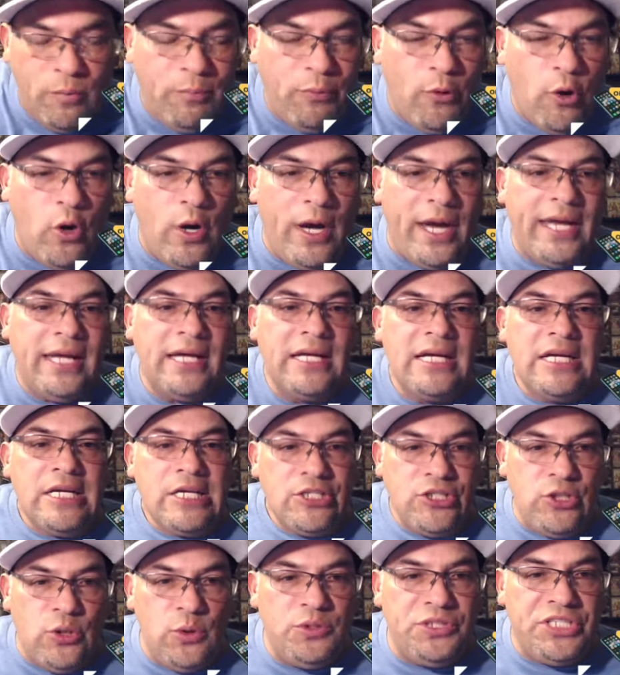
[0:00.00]
to
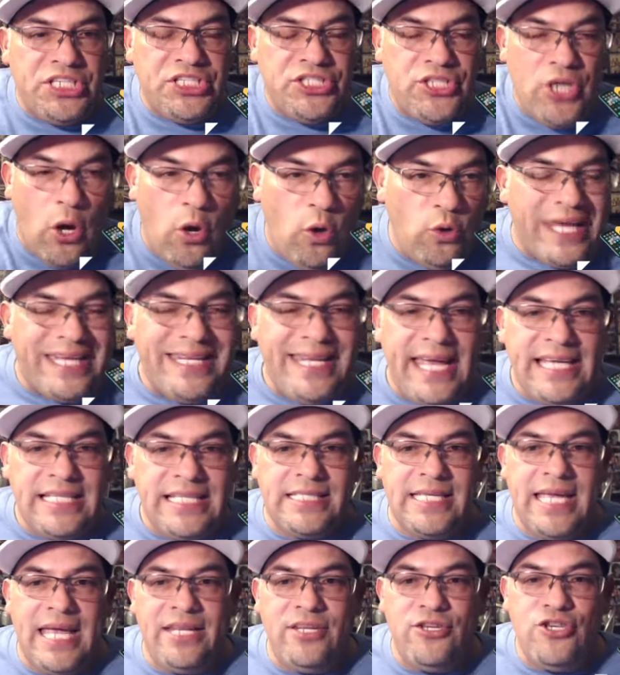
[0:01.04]
DAZN, and they said no
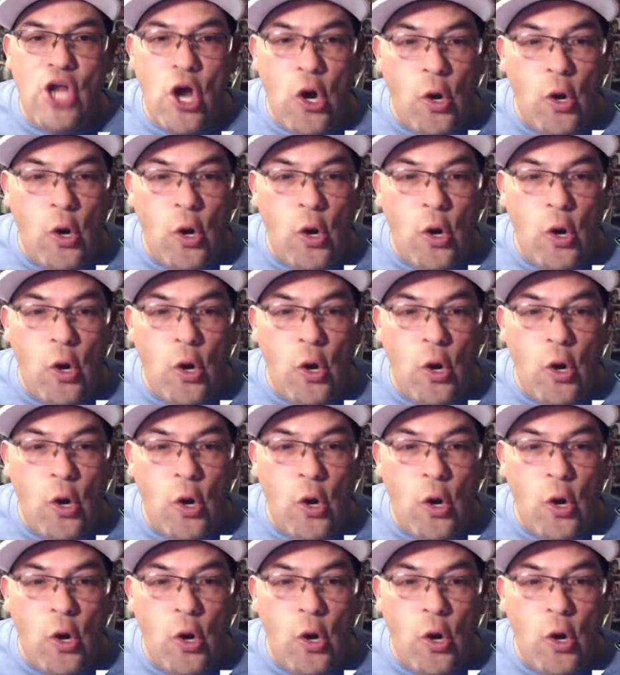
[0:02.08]
because